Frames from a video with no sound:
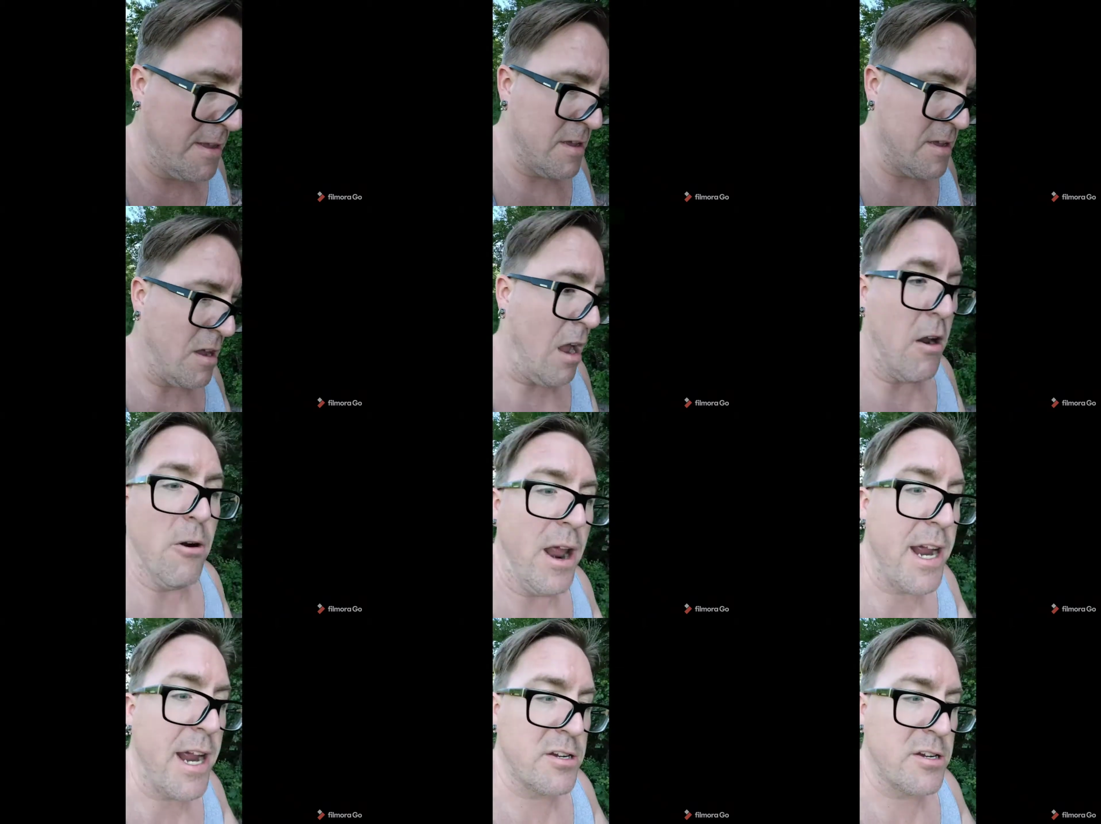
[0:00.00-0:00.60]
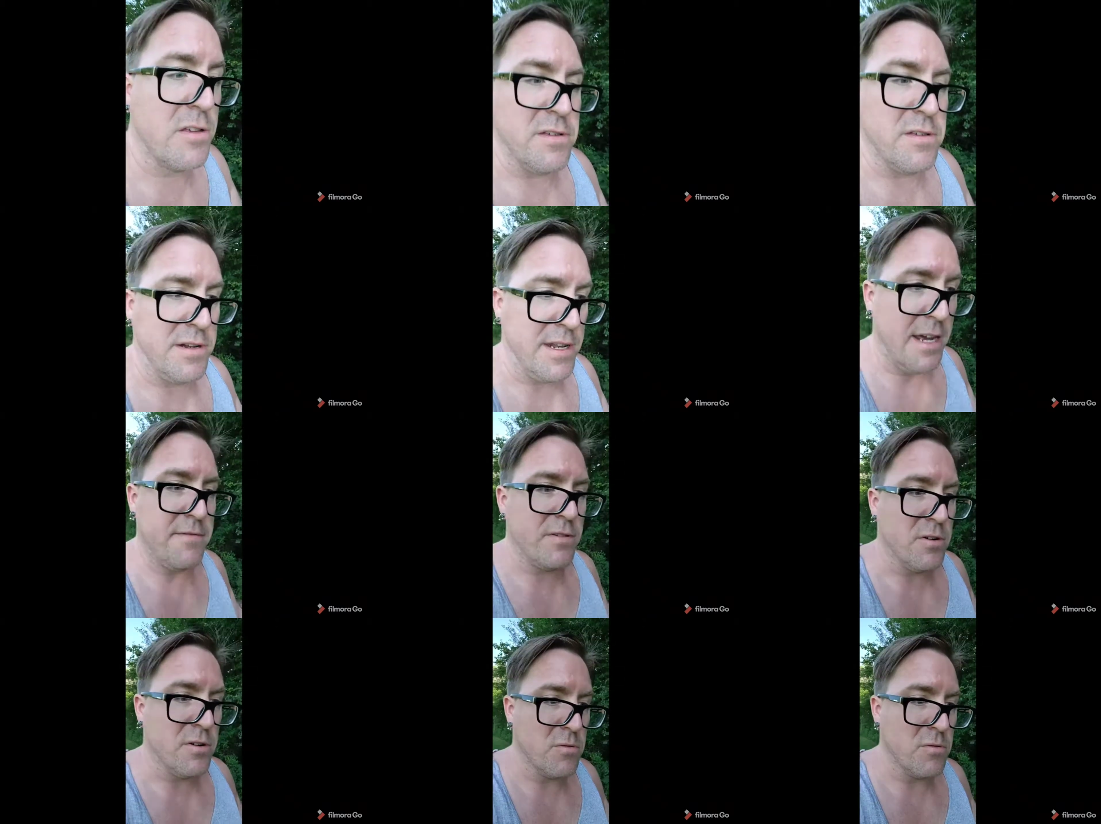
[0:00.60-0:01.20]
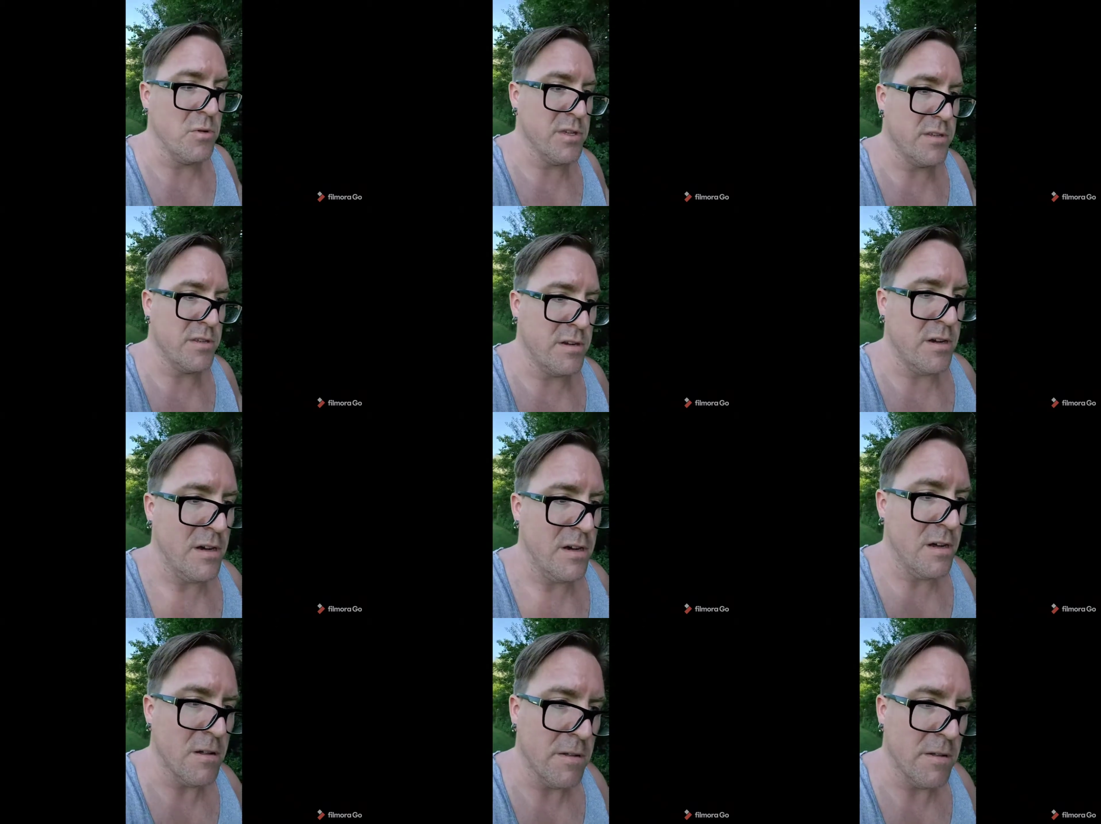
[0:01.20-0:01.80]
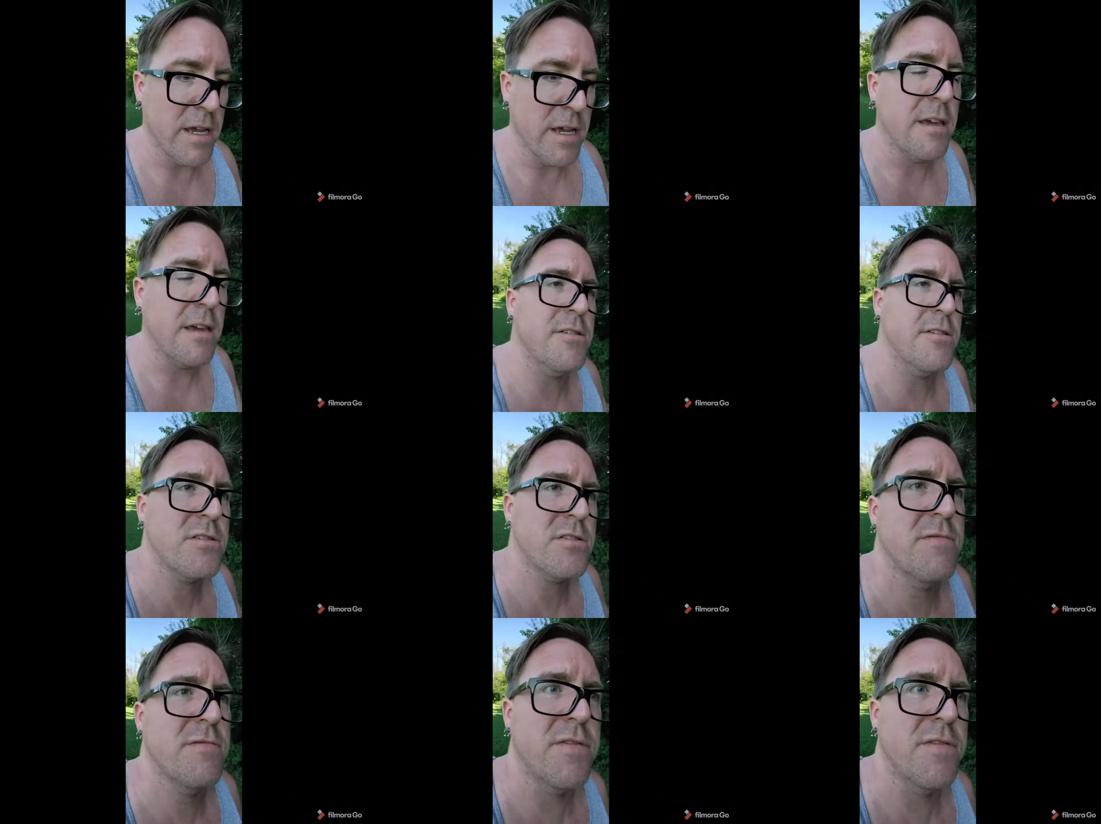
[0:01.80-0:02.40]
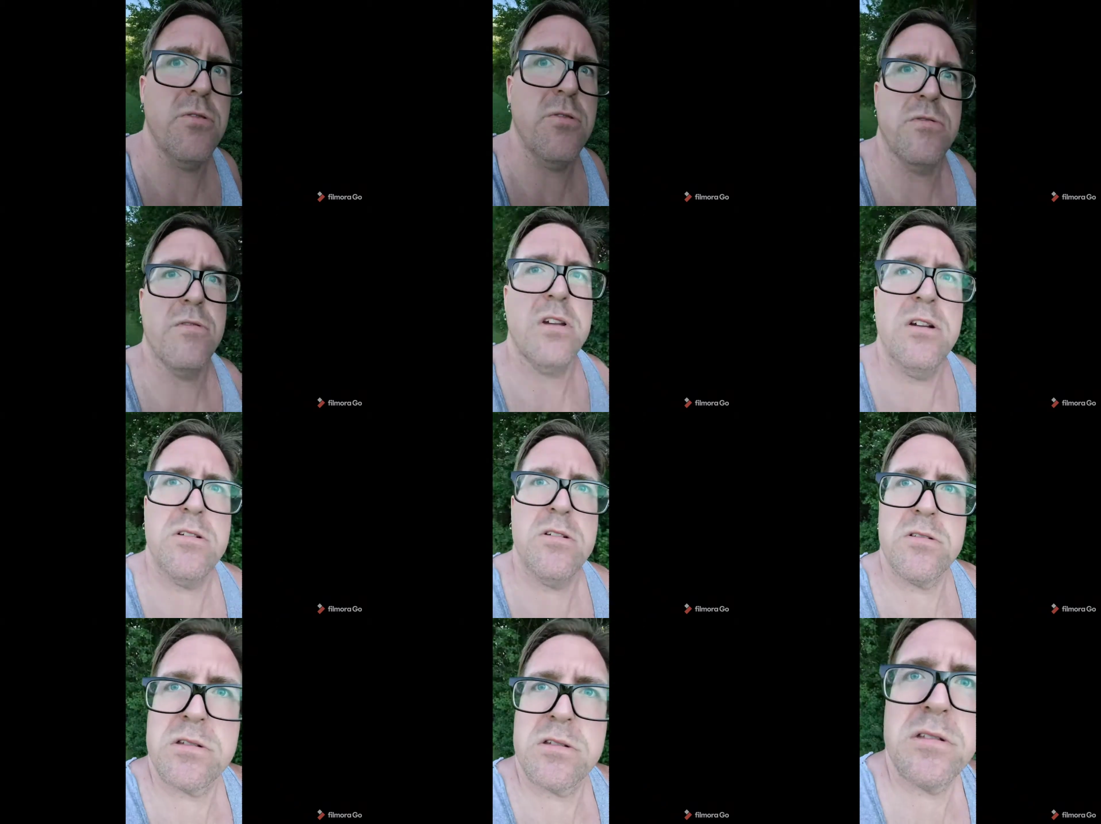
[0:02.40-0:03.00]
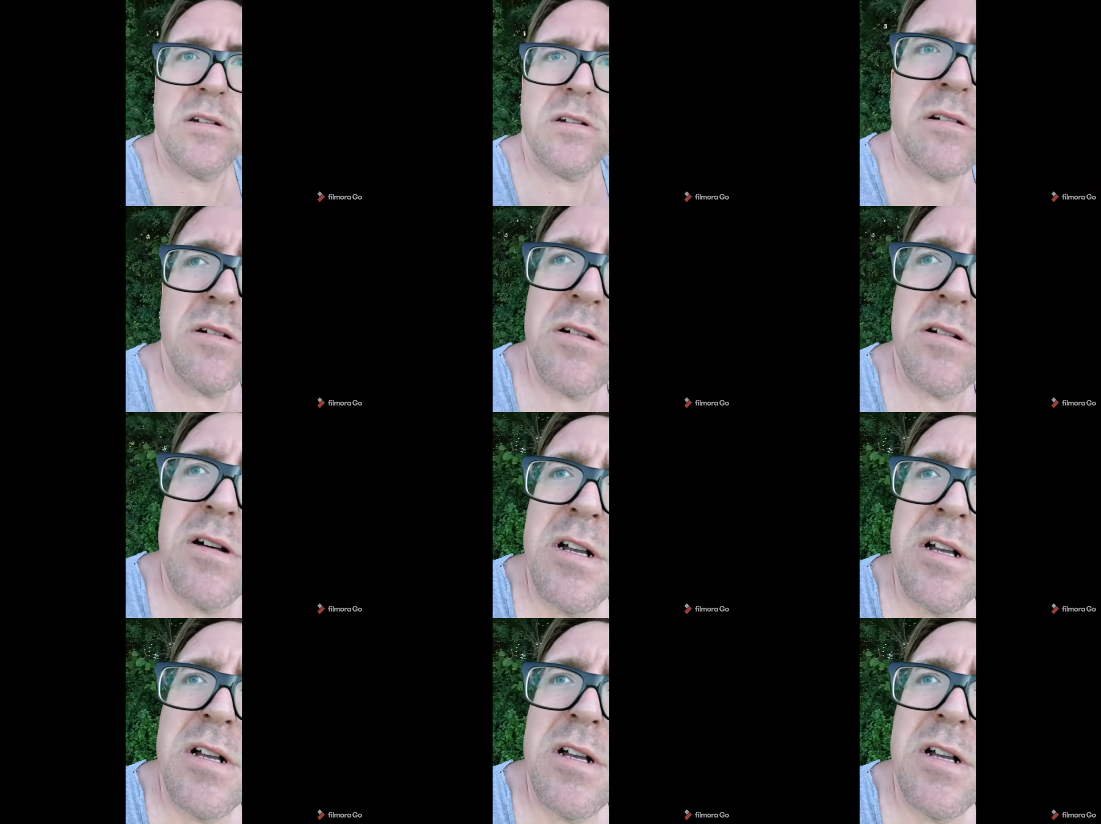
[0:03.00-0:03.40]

or actually never was it all like, here's the view, here's the